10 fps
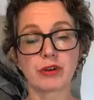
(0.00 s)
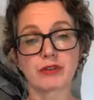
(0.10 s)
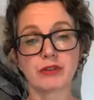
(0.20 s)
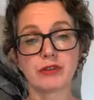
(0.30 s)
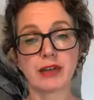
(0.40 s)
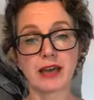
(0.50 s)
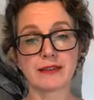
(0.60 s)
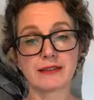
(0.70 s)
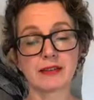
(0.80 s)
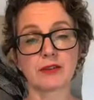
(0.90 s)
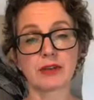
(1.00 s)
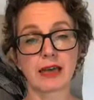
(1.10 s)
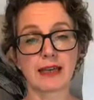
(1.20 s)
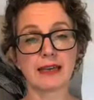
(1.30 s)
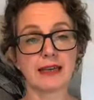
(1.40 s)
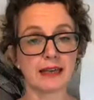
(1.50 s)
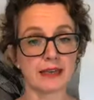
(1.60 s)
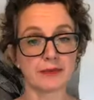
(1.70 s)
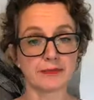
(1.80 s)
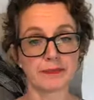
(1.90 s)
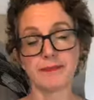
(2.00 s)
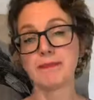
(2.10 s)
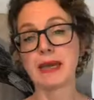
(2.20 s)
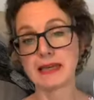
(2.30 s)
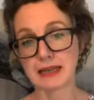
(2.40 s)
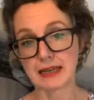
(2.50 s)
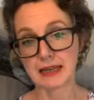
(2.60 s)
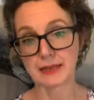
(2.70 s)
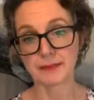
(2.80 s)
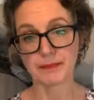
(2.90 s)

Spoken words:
cotton and silk and linen mainly.